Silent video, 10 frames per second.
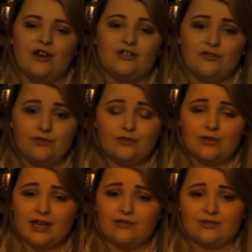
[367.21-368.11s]
So if you
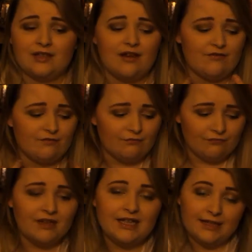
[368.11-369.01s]
get yourself
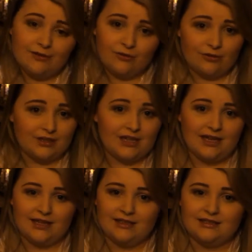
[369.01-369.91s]
really
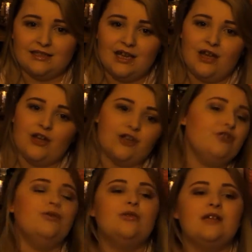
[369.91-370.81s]
organised,
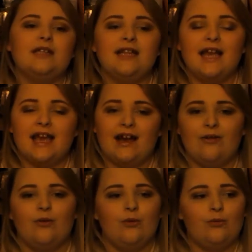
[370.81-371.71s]
you can lay
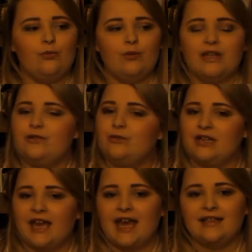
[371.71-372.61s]
out when you want
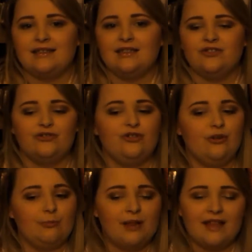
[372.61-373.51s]
to get essays done, you
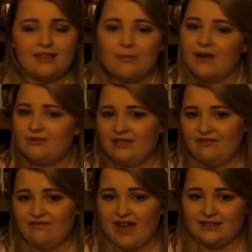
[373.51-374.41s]
can plan them out in
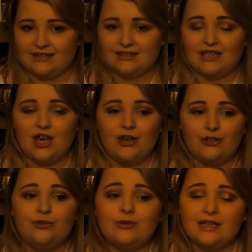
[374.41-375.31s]
advance,
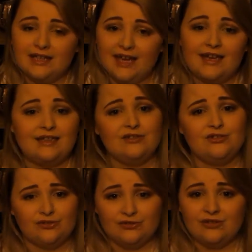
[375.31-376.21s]
you can get it
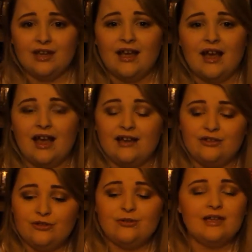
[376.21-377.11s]
done and
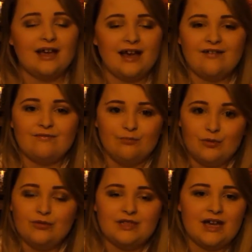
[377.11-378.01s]
you can have
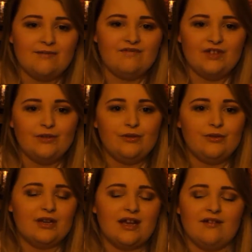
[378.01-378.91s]
more time for you, you
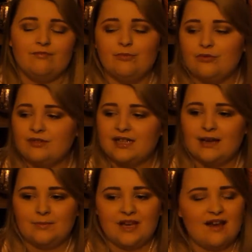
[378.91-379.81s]
can have more
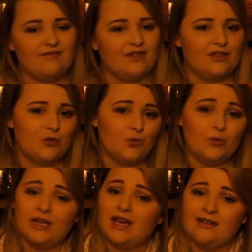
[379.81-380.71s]
time to have like the
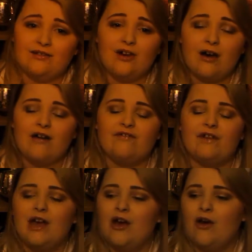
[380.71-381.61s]
weekend off
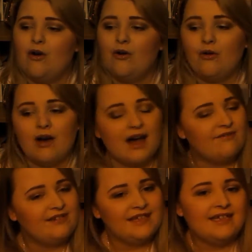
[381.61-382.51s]
or have
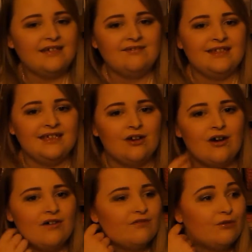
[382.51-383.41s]
an evening
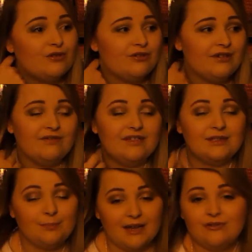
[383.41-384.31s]
off or to even
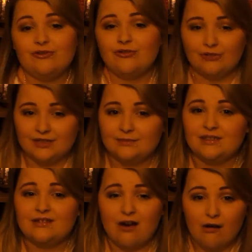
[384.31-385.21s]
spend your
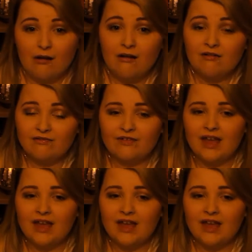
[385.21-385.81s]
Christmas off.